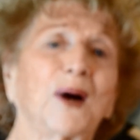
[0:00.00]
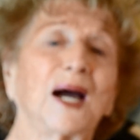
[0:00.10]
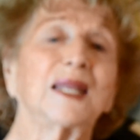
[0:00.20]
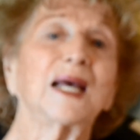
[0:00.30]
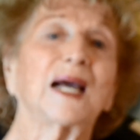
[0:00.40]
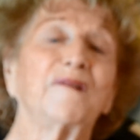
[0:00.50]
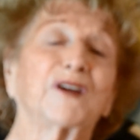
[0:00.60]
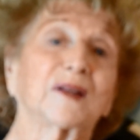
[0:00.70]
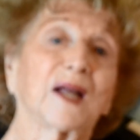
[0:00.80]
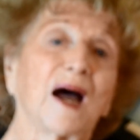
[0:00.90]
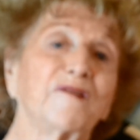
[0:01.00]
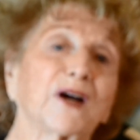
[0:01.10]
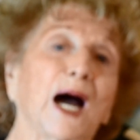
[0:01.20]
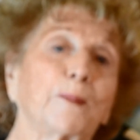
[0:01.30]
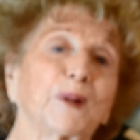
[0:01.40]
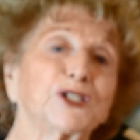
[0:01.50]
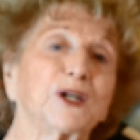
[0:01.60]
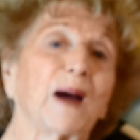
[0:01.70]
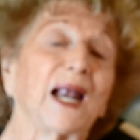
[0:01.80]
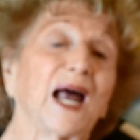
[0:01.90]
I think I've accomplished
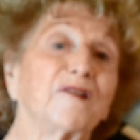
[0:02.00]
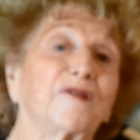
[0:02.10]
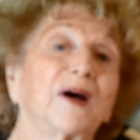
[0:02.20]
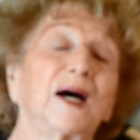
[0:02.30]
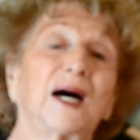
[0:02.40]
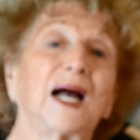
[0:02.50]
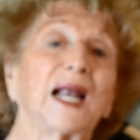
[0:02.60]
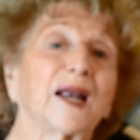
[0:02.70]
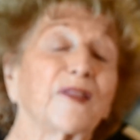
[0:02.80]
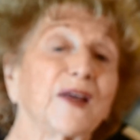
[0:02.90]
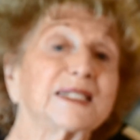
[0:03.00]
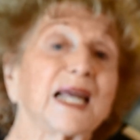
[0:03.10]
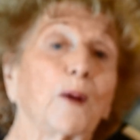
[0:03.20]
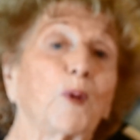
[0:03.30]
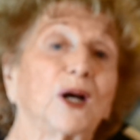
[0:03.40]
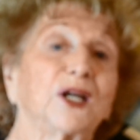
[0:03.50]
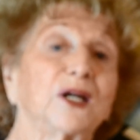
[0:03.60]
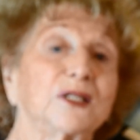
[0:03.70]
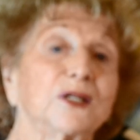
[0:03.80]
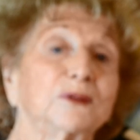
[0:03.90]
in my life a lot of things that I wanted
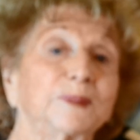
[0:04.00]
to do.